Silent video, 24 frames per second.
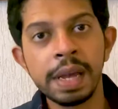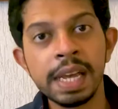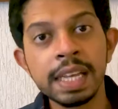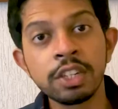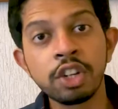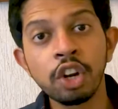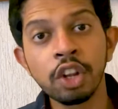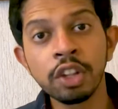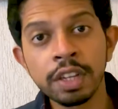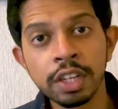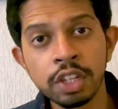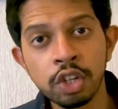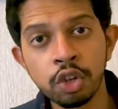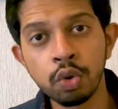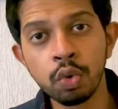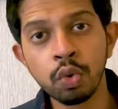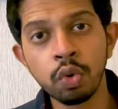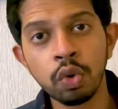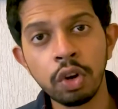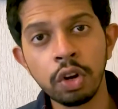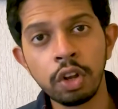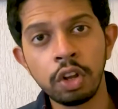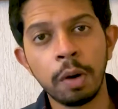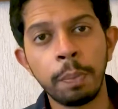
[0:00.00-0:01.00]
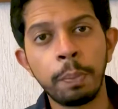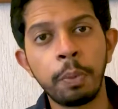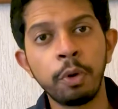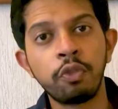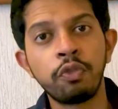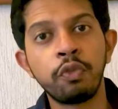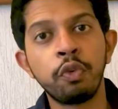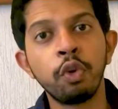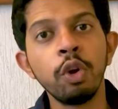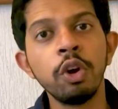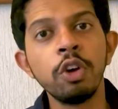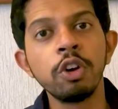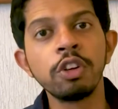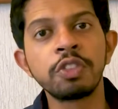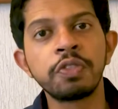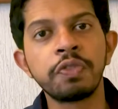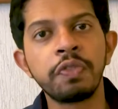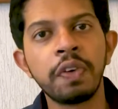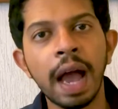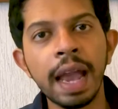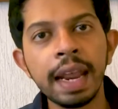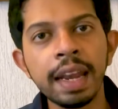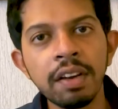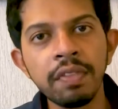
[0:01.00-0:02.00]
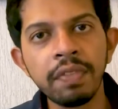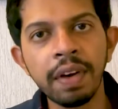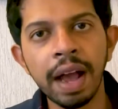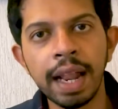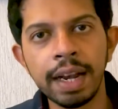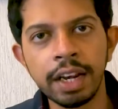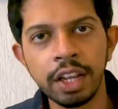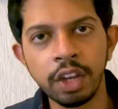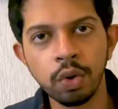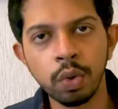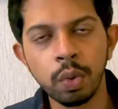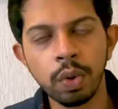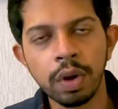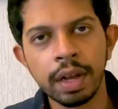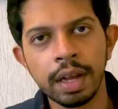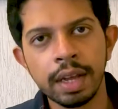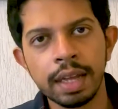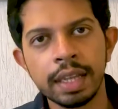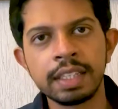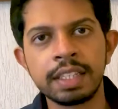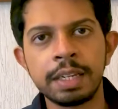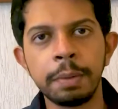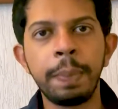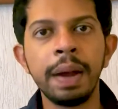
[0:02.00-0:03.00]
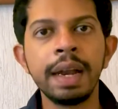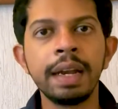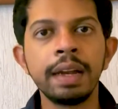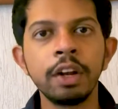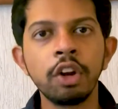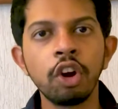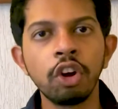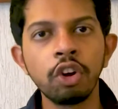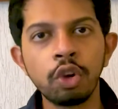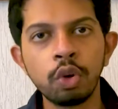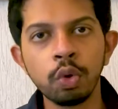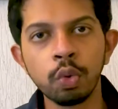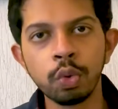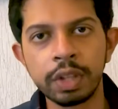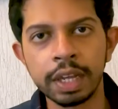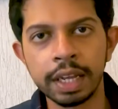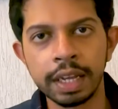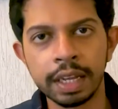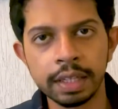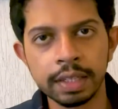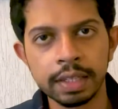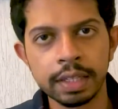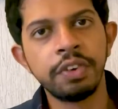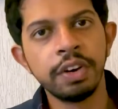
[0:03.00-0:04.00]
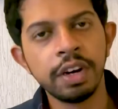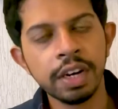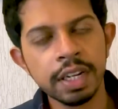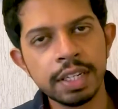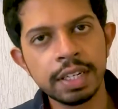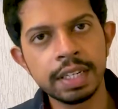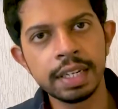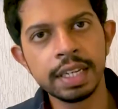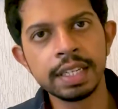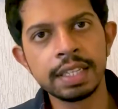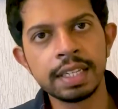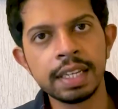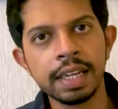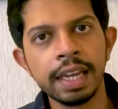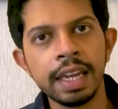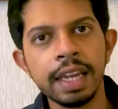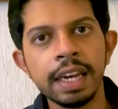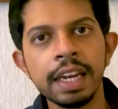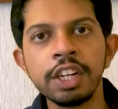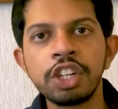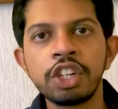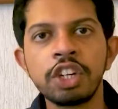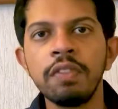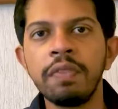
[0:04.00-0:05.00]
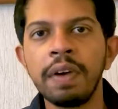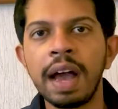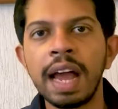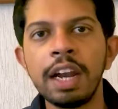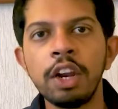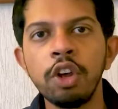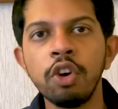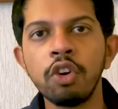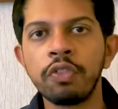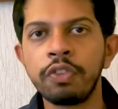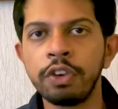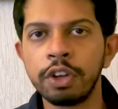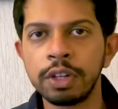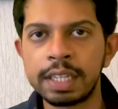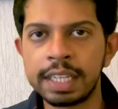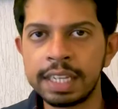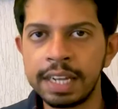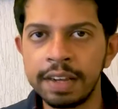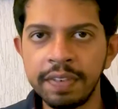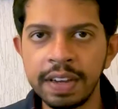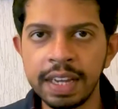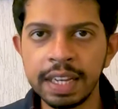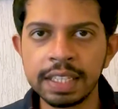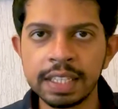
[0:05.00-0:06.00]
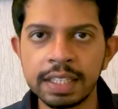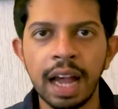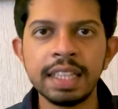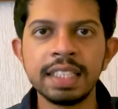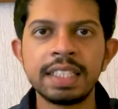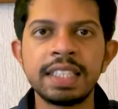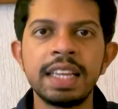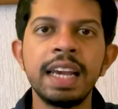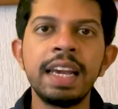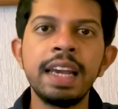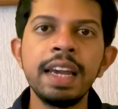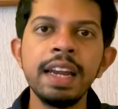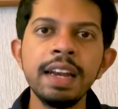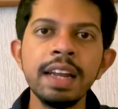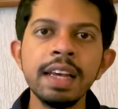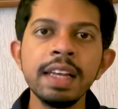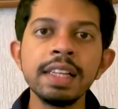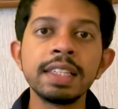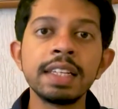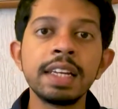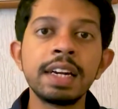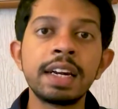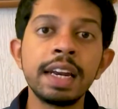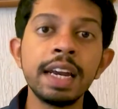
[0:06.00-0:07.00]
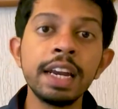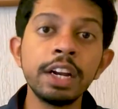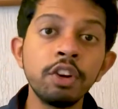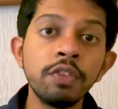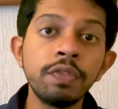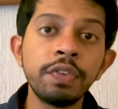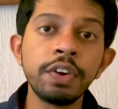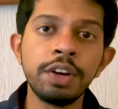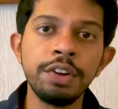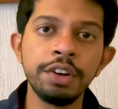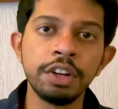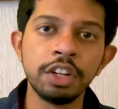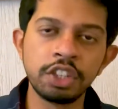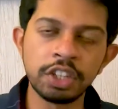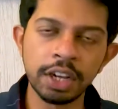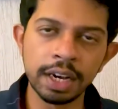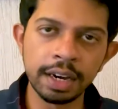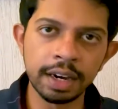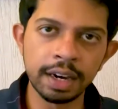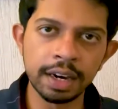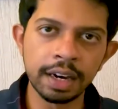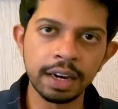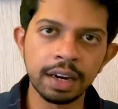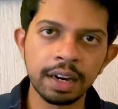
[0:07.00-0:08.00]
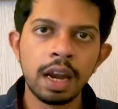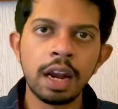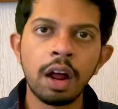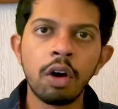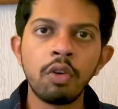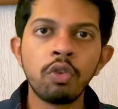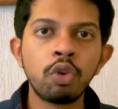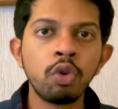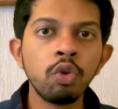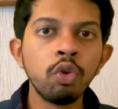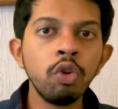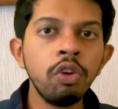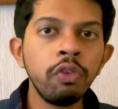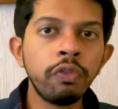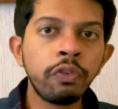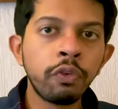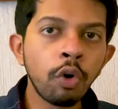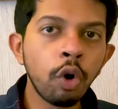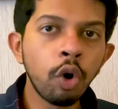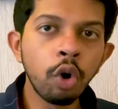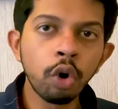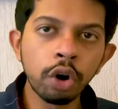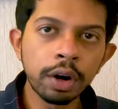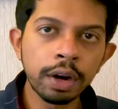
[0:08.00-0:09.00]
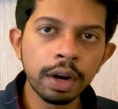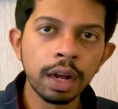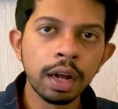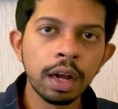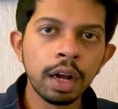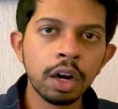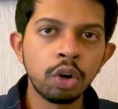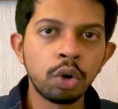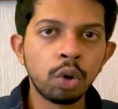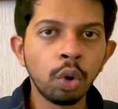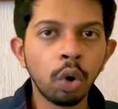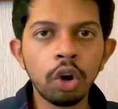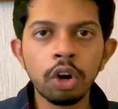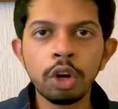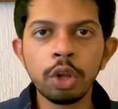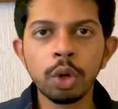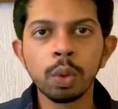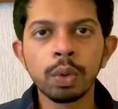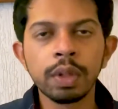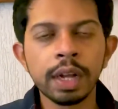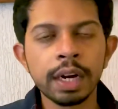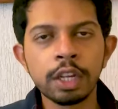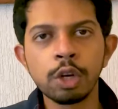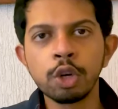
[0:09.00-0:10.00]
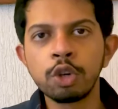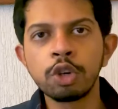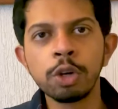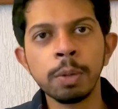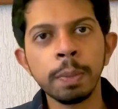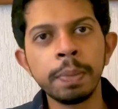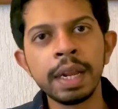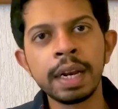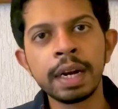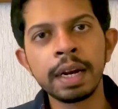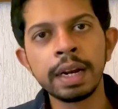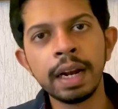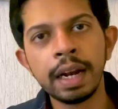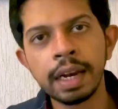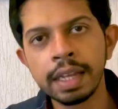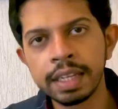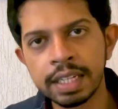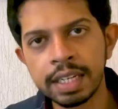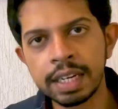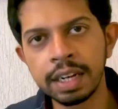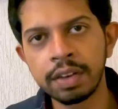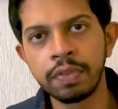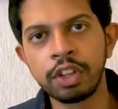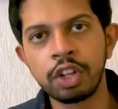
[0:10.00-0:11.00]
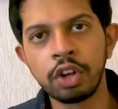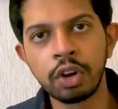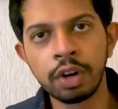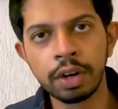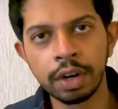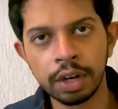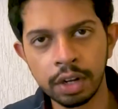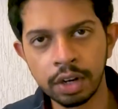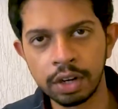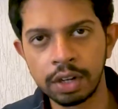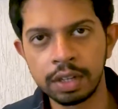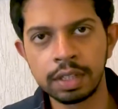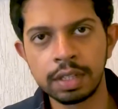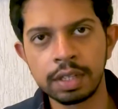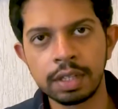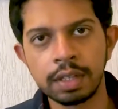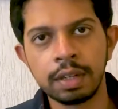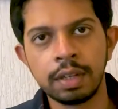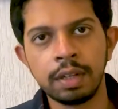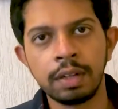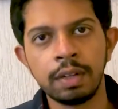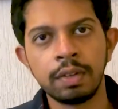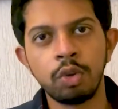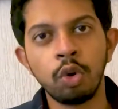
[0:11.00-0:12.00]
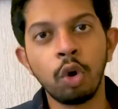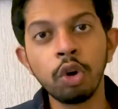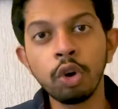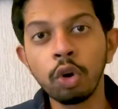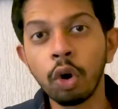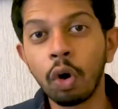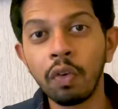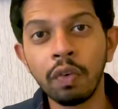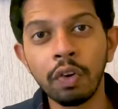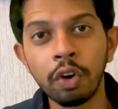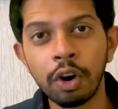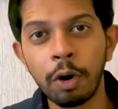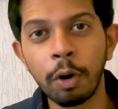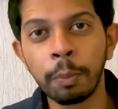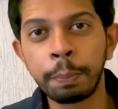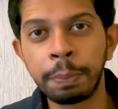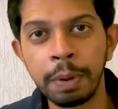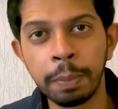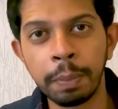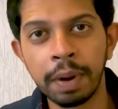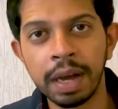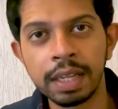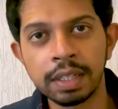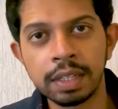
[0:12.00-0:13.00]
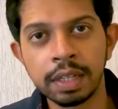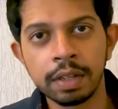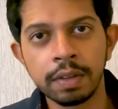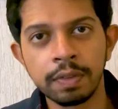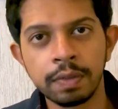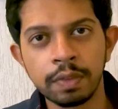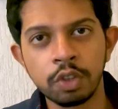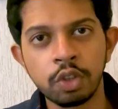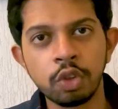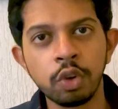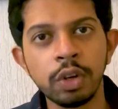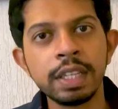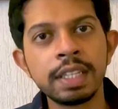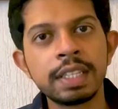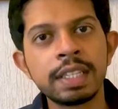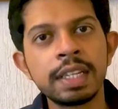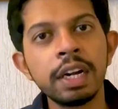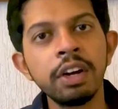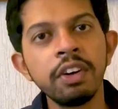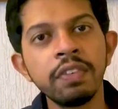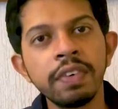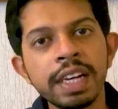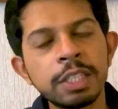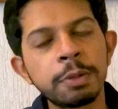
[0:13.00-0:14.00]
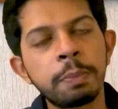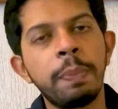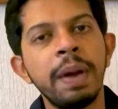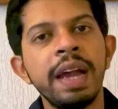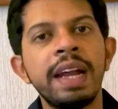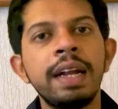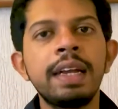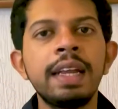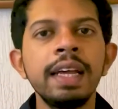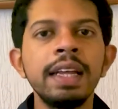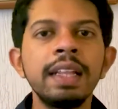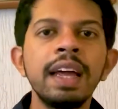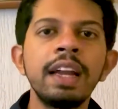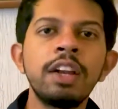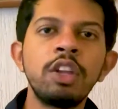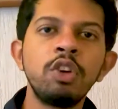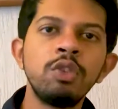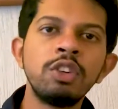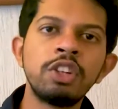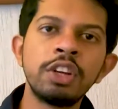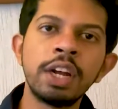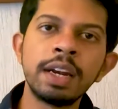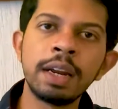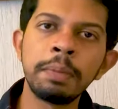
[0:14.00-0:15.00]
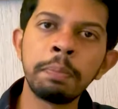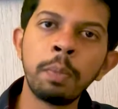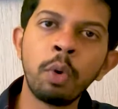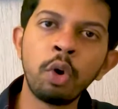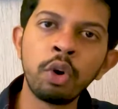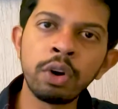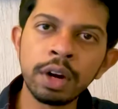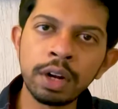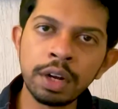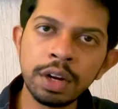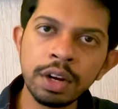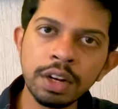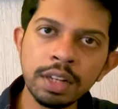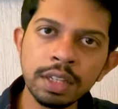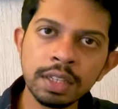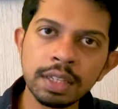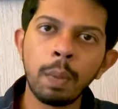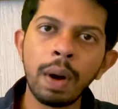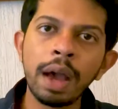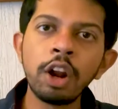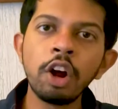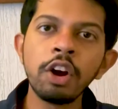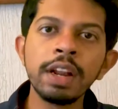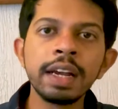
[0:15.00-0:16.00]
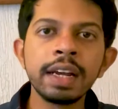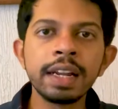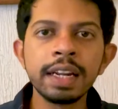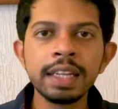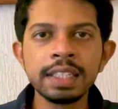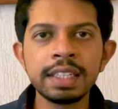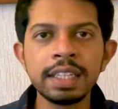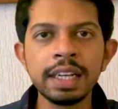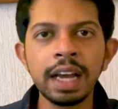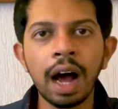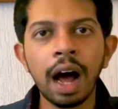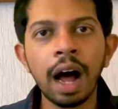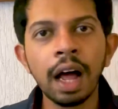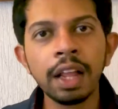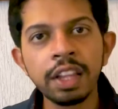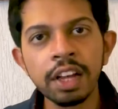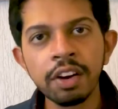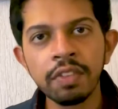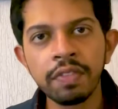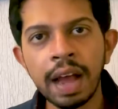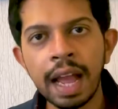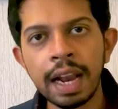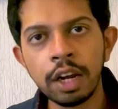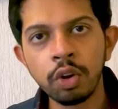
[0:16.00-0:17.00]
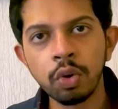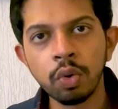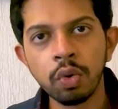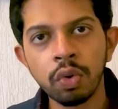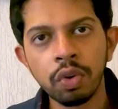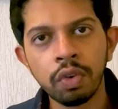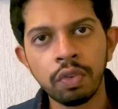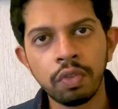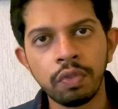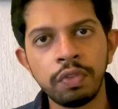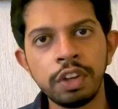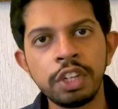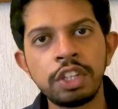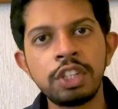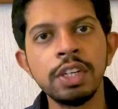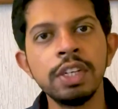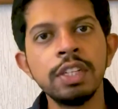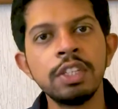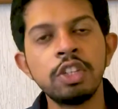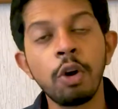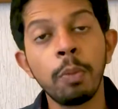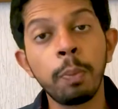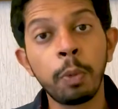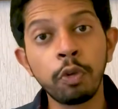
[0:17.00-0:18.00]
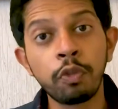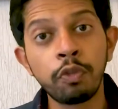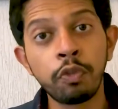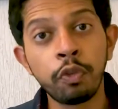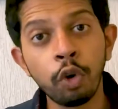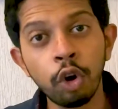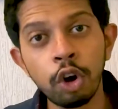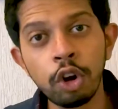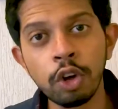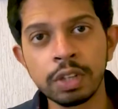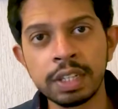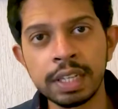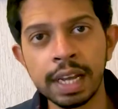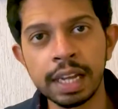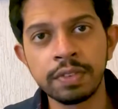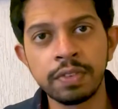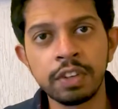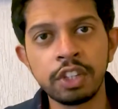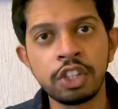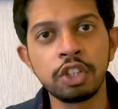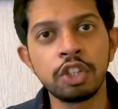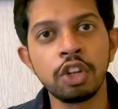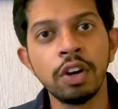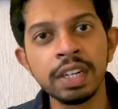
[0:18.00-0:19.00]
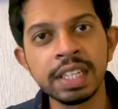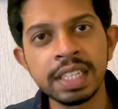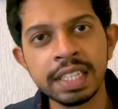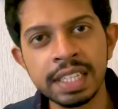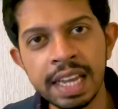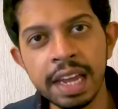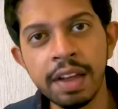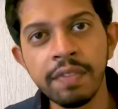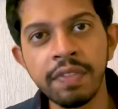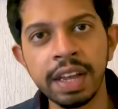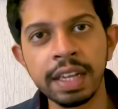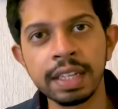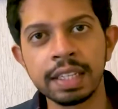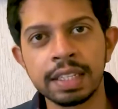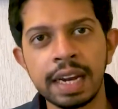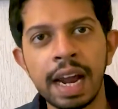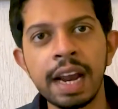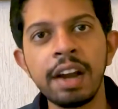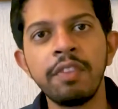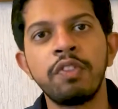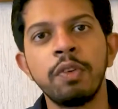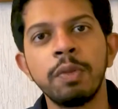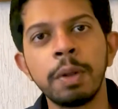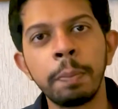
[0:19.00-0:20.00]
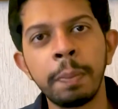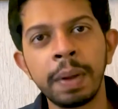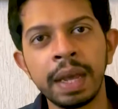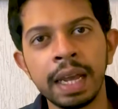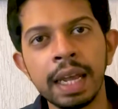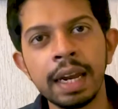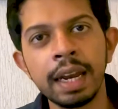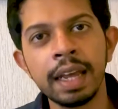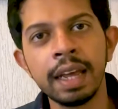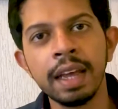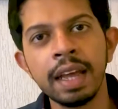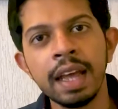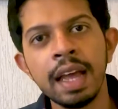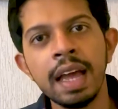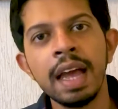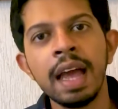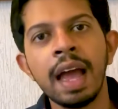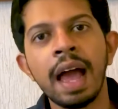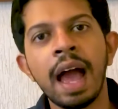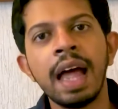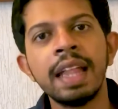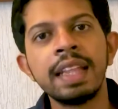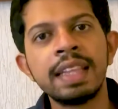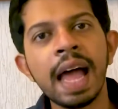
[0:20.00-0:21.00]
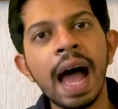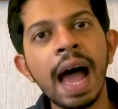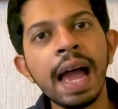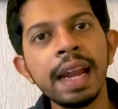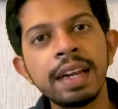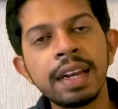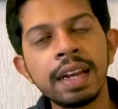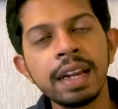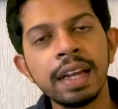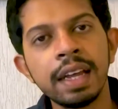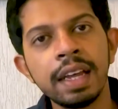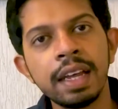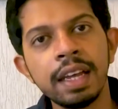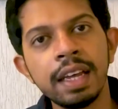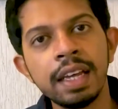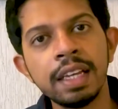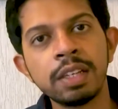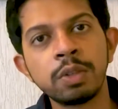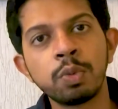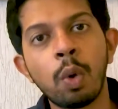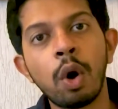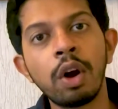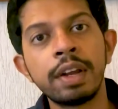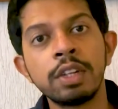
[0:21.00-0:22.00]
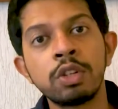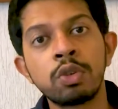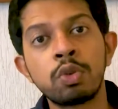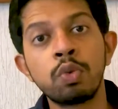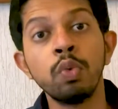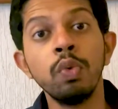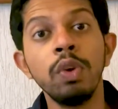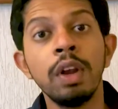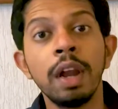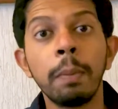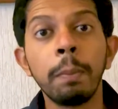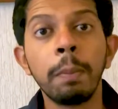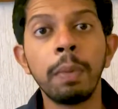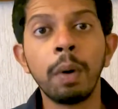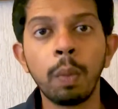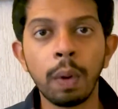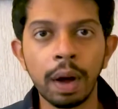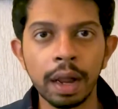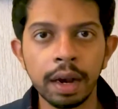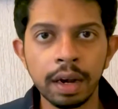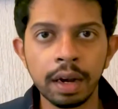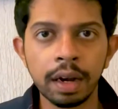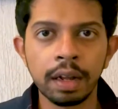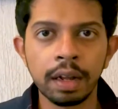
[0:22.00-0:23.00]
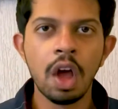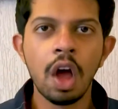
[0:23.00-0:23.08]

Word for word: Based on this rule, your portfolio's final value is dependent on two things. First is the initial value of your savings and second is the rate of return generated. Now, rule 4 told you that you should be realistic with your returns. Don't over optimize. So instead of expecting that you'll generate more returns, why not increase the other value, which is your portfolio size, which is your savings right from the beginning and that is what is rule number 1.